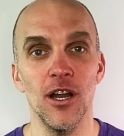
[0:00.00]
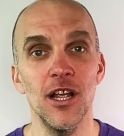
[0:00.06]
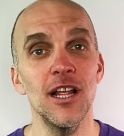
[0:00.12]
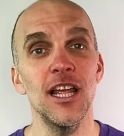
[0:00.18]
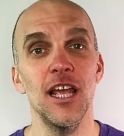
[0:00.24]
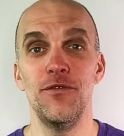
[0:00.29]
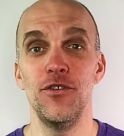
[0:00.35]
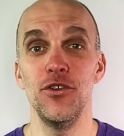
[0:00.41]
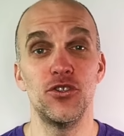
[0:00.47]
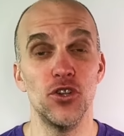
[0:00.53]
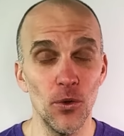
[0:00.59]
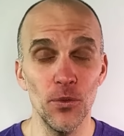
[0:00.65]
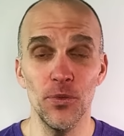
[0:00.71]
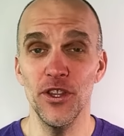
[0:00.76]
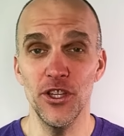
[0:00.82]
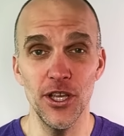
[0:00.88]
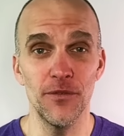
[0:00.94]
If you don't
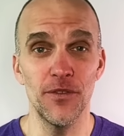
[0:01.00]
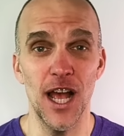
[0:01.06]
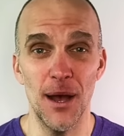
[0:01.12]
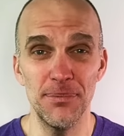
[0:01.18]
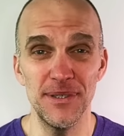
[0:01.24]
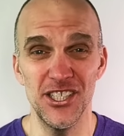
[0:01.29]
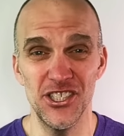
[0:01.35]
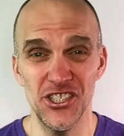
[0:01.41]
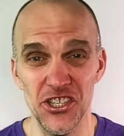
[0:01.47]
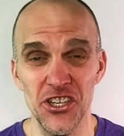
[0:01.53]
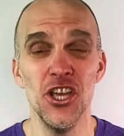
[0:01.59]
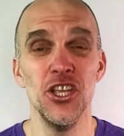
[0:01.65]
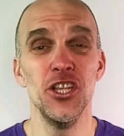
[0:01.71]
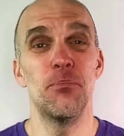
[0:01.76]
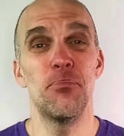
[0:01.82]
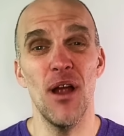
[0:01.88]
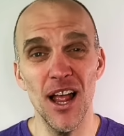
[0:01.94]
think you have competition,
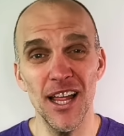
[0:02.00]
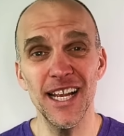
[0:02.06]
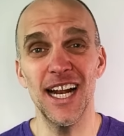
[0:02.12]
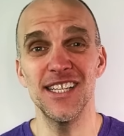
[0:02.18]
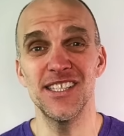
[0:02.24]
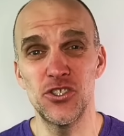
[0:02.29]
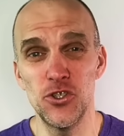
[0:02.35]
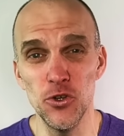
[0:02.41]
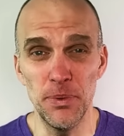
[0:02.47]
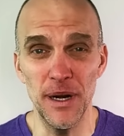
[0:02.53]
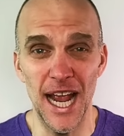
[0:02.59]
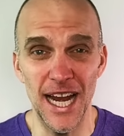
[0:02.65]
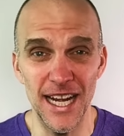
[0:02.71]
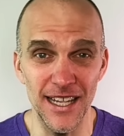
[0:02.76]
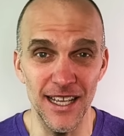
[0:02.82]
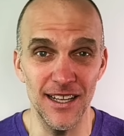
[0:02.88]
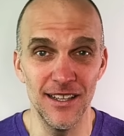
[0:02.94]
you probably got a stupid
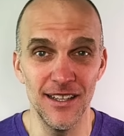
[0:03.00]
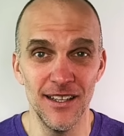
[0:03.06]
idea.